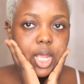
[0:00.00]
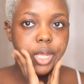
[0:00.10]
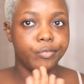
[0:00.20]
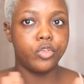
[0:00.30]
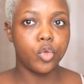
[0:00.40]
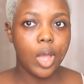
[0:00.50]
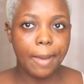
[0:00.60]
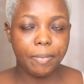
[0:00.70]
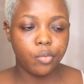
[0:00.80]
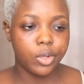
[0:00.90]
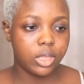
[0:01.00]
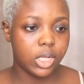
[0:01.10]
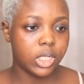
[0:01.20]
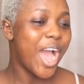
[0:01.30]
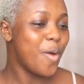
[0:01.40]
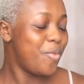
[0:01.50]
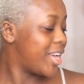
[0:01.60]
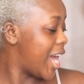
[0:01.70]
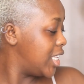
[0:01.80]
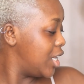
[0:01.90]
I'm so happy with it. I hope
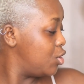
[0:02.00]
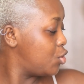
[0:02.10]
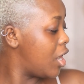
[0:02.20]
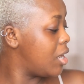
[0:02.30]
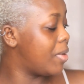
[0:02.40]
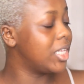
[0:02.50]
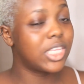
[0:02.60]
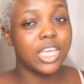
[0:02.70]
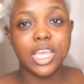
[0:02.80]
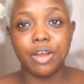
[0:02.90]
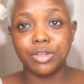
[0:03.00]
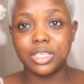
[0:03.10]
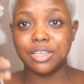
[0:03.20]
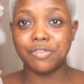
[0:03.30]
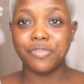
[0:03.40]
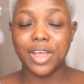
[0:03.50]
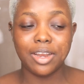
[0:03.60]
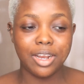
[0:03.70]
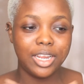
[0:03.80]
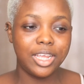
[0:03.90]
you guys enjoyed my skincare routine
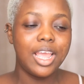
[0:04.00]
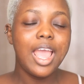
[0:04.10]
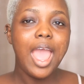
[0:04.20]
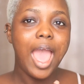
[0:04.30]
finally,